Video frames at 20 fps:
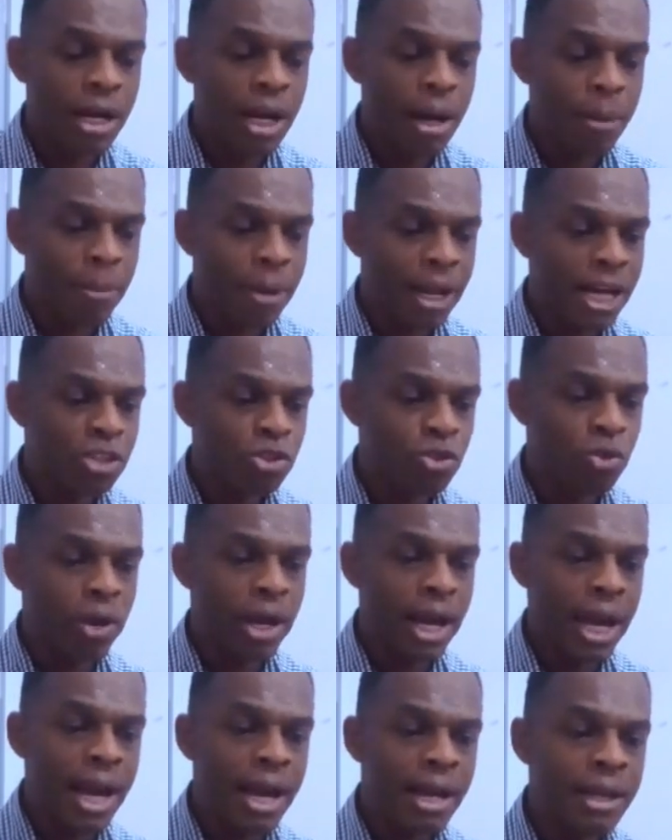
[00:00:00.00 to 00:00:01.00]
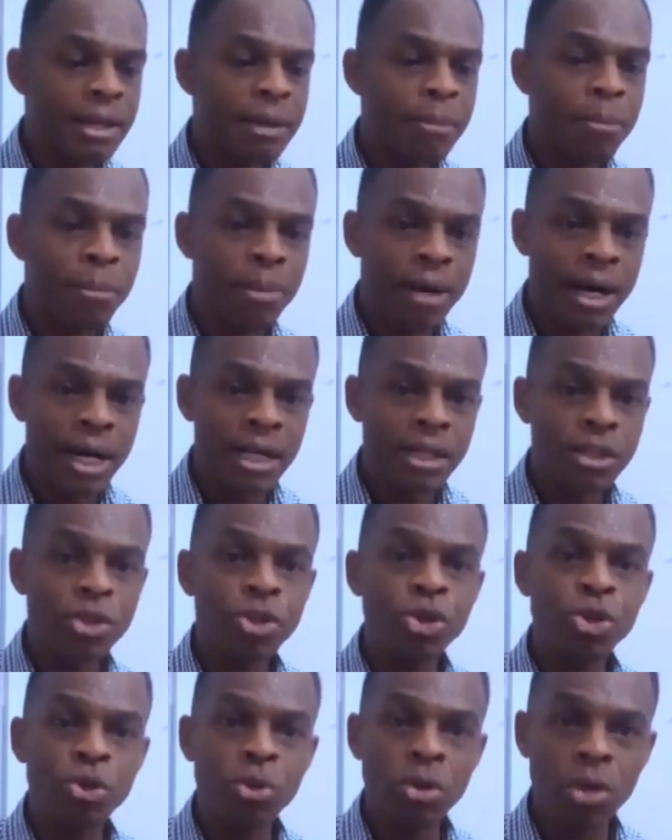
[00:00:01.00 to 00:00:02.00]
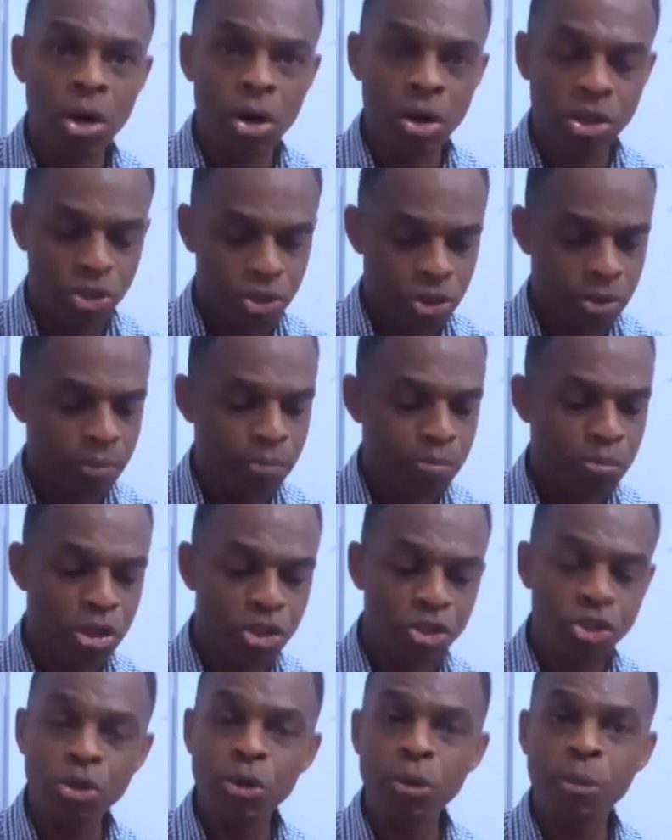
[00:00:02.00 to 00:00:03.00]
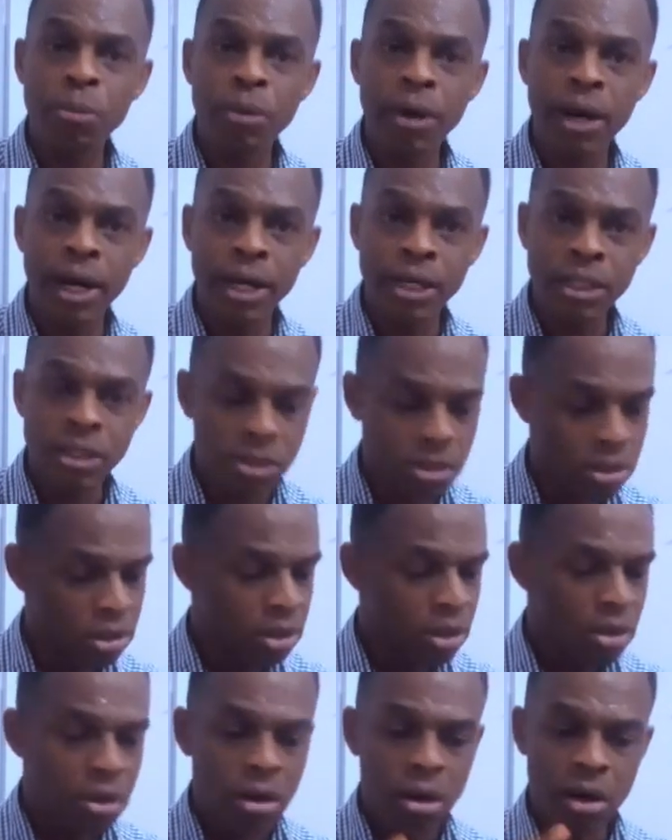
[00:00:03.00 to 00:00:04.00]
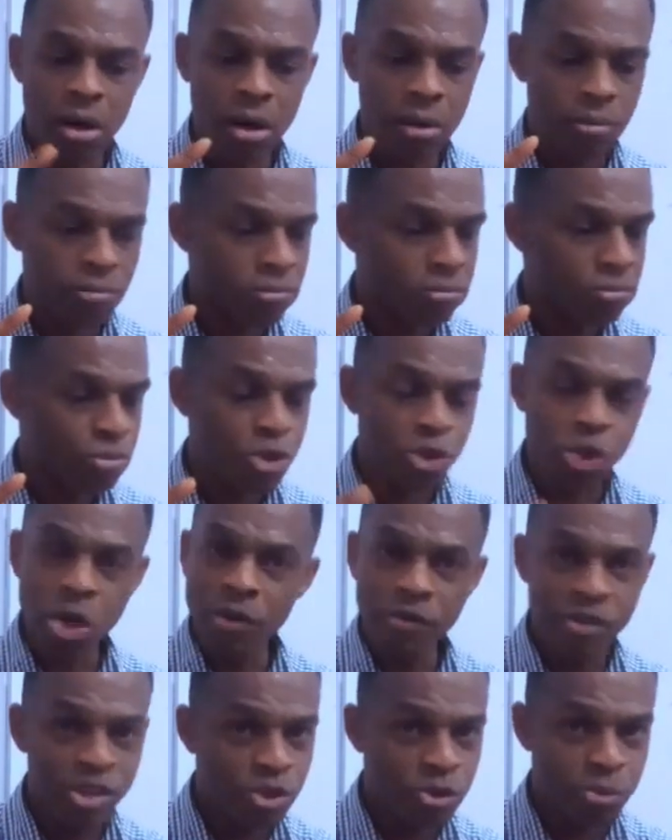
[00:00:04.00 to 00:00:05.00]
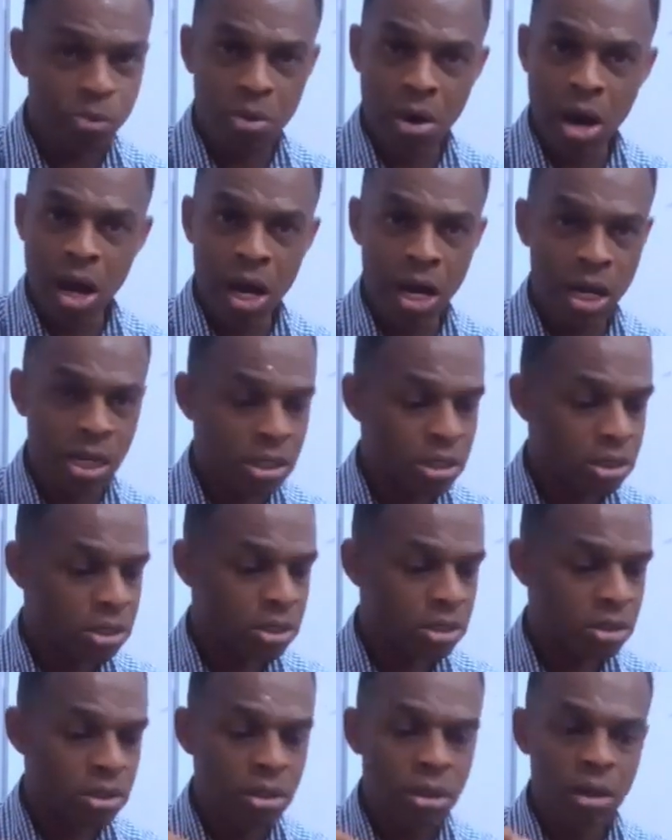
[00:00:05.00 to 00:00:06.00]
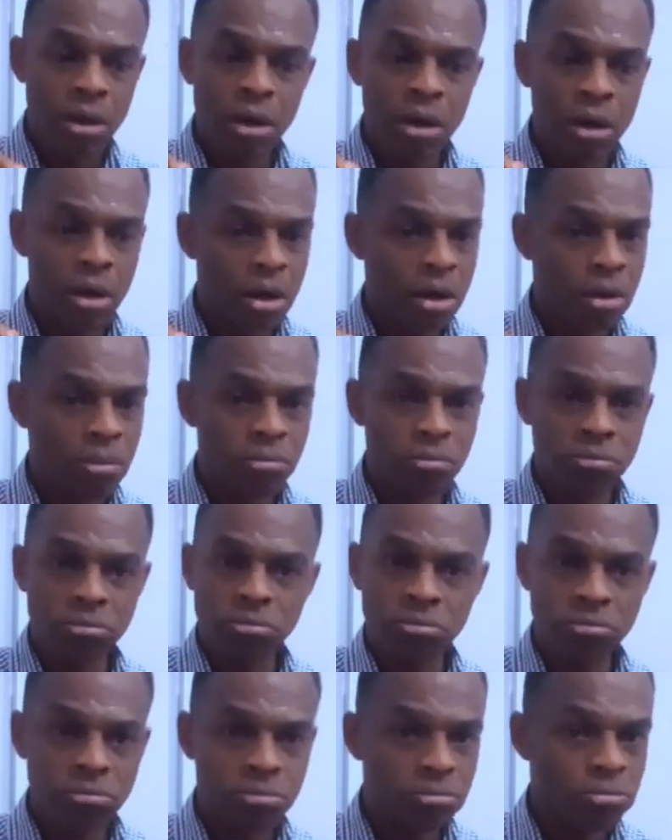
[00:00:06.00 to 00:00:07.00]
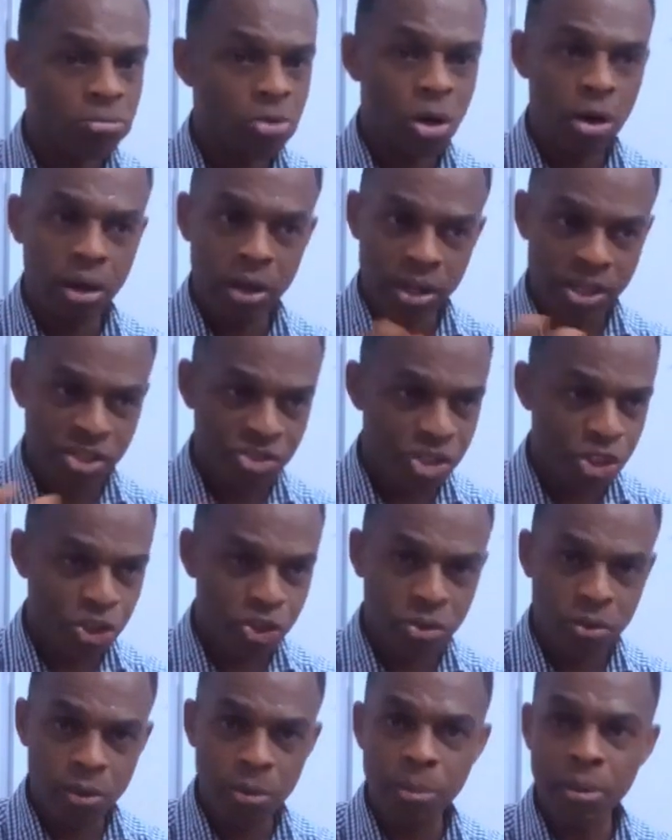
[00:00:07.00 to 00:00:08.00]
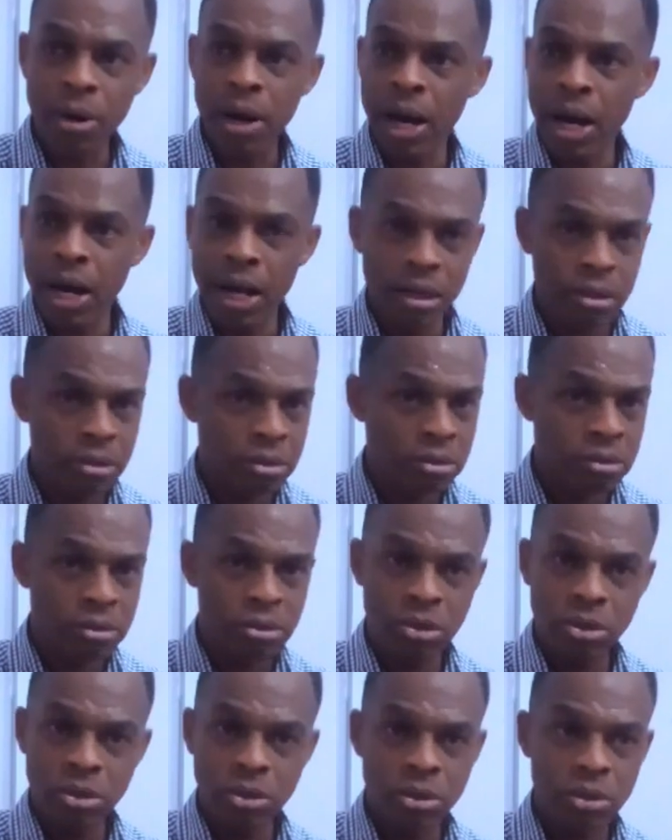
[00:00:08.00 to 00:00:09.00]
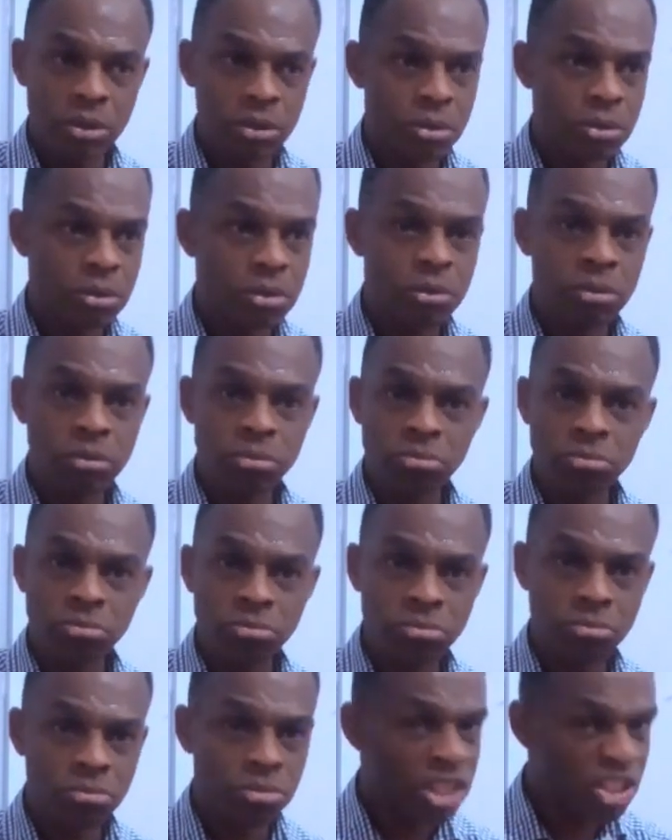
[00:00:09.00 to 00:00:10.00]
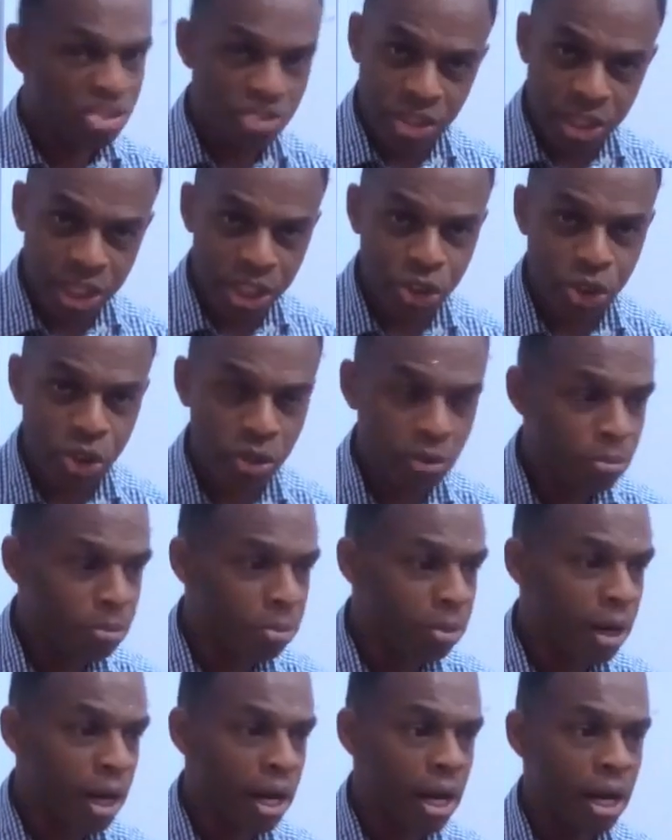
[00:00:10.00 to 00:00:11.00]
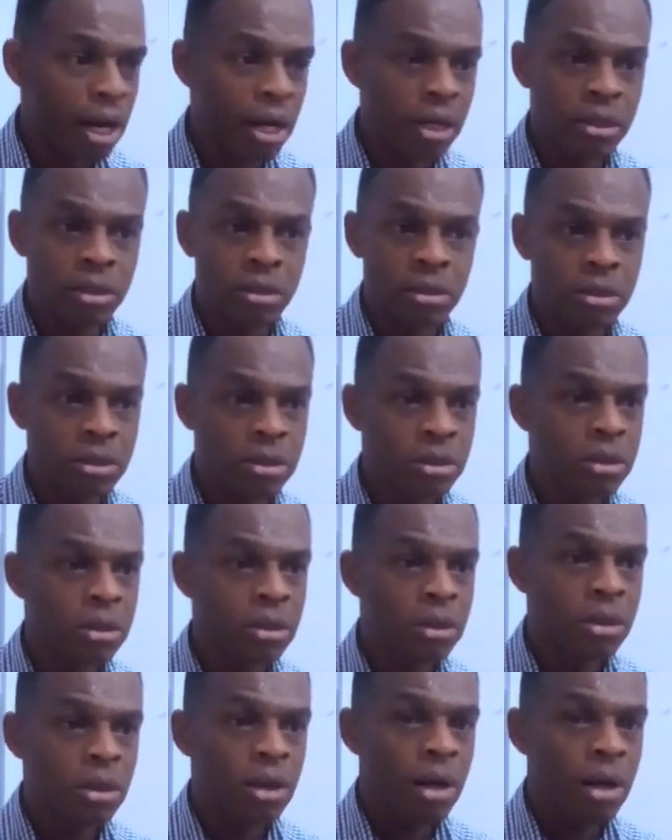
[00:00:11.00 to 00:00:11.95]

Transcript: So that applies to any brand you launch personal brand, um, service brand, um, organizational brands, destination brands,